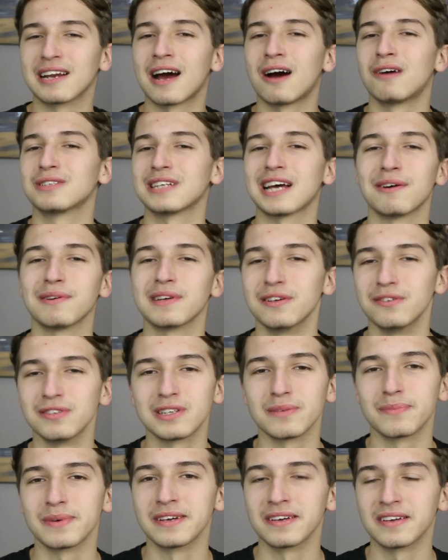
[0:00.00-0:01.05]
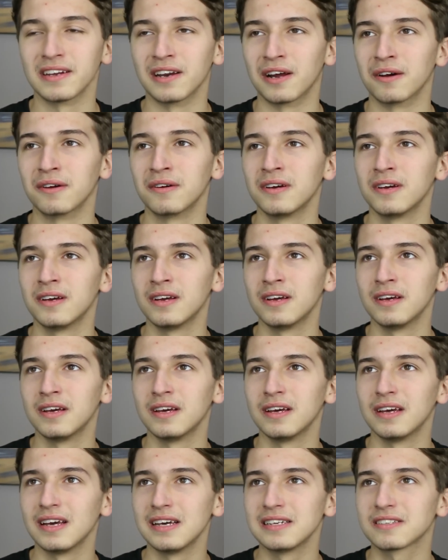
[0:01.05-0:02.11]
now to how he used to be, you know.
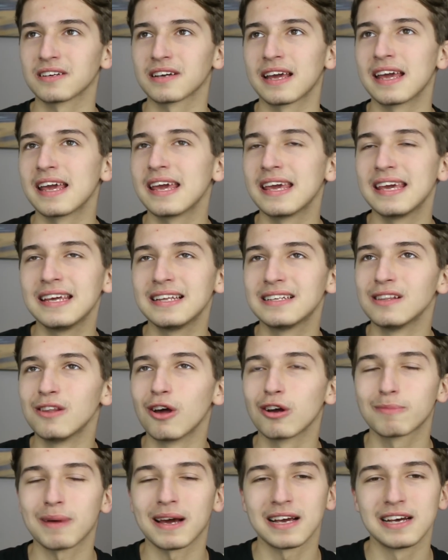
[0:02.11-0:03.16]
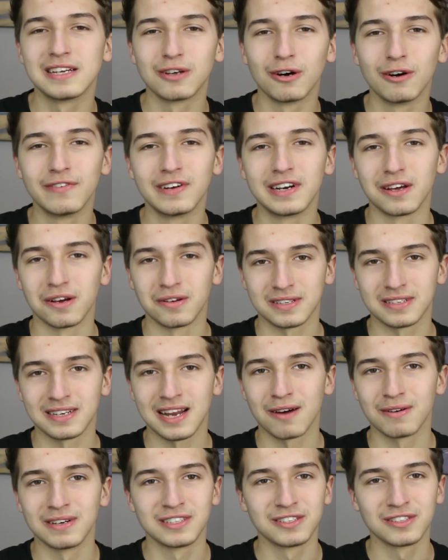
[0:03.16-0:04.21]
It's like he he looked back at his old videos and
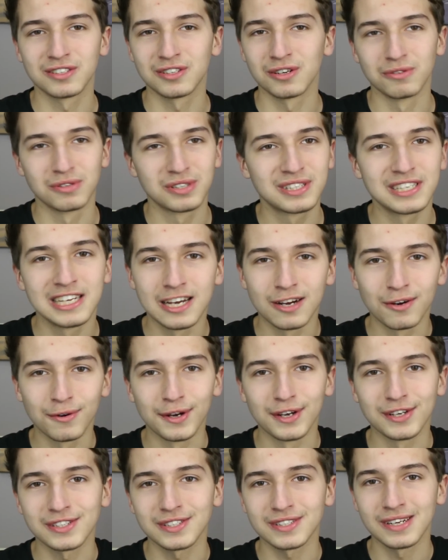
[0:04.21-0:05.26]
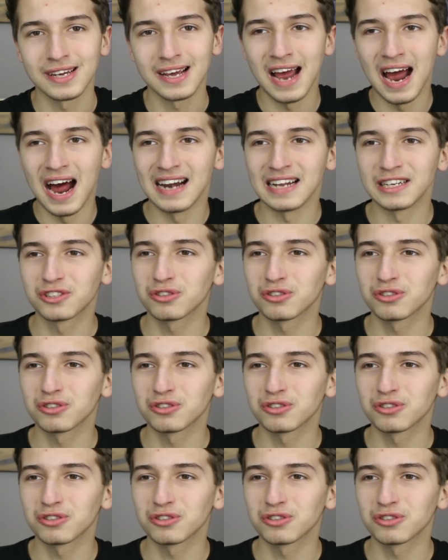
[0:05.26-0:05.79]
now he's just so serious and he